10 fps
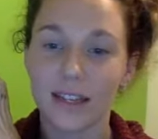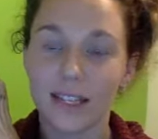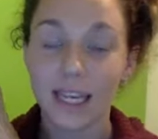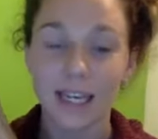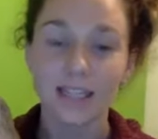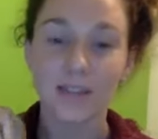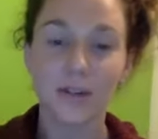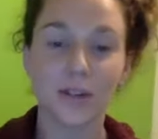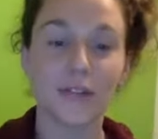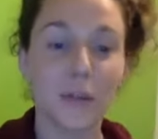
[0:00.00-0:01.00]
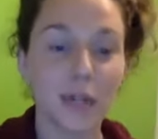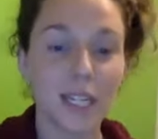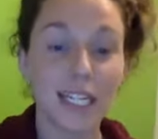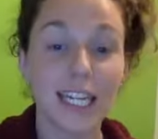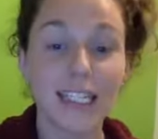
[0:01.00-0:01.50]
yeah, so if you're
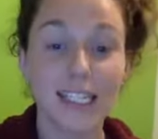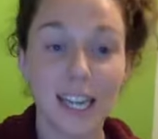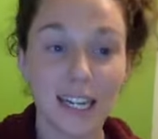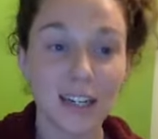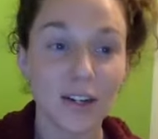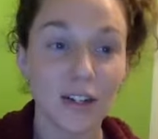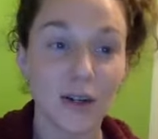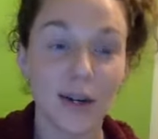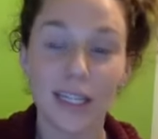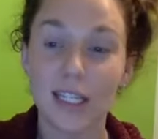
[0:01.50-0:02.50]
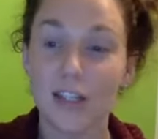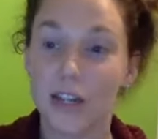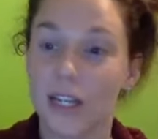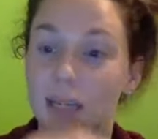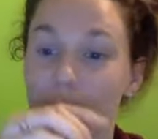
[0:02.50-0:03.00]
wanting to get started on your oily
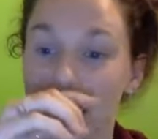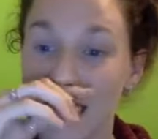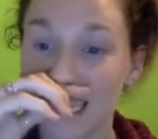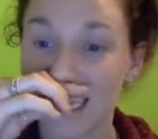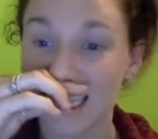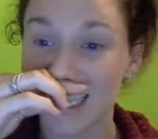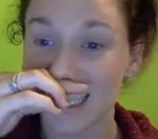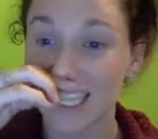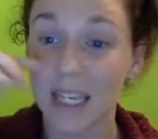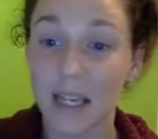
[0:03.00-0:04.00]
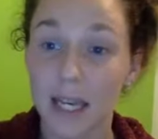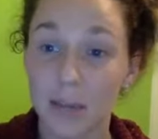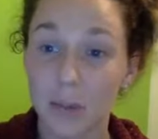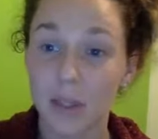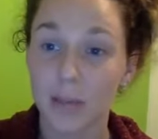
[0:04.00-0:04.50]
journey, please
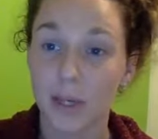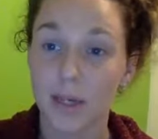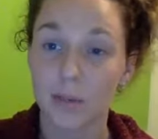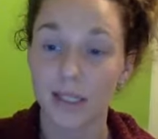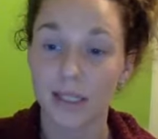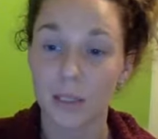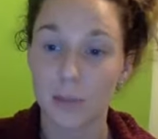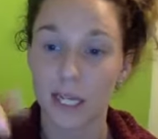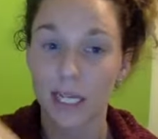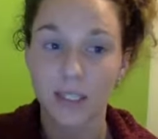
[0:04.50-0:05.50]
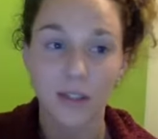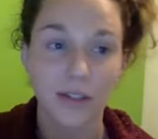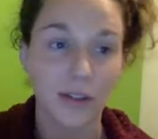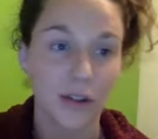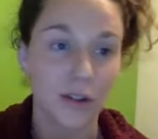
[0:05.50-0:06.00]
inbox me or message me. I don't
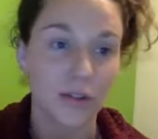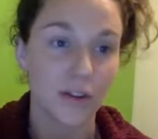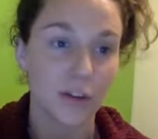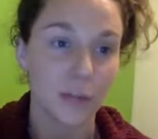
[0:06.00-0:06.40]
know who the 5